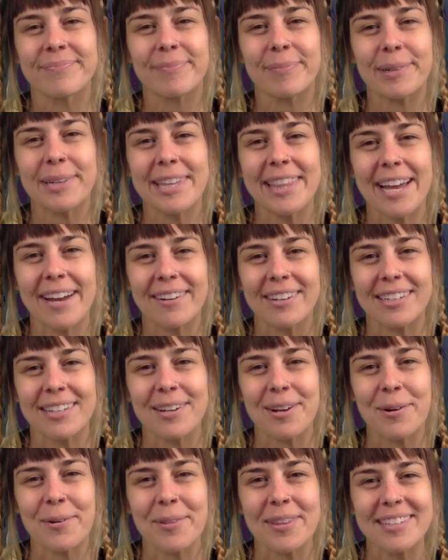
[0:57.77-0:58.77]
Breathe out and
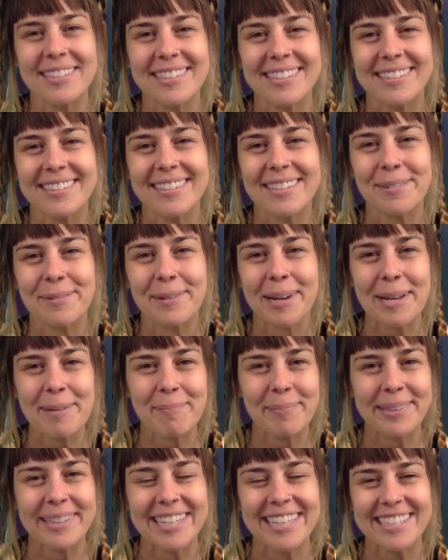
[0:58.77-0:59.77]
know this is the right
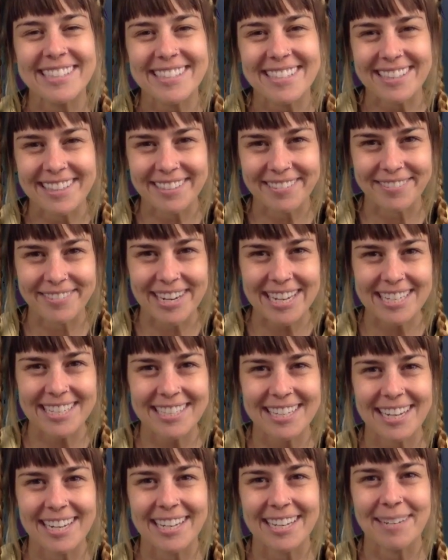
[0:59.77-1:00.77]
place and the right
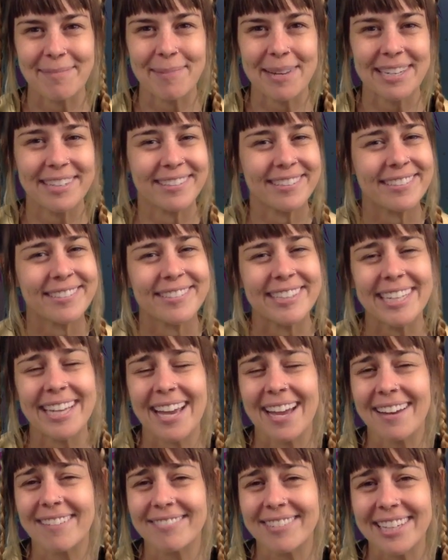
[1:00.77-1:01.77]
time, and you're doing
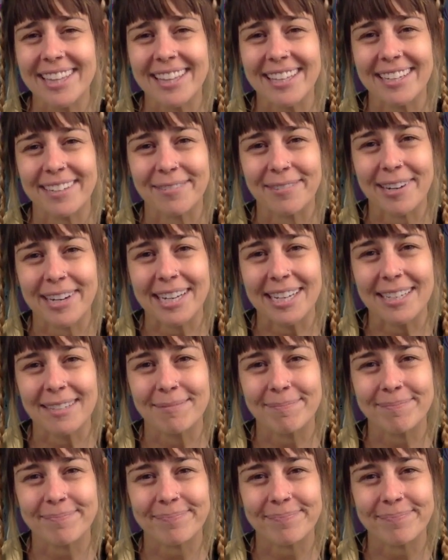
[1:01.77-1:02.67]
everything right.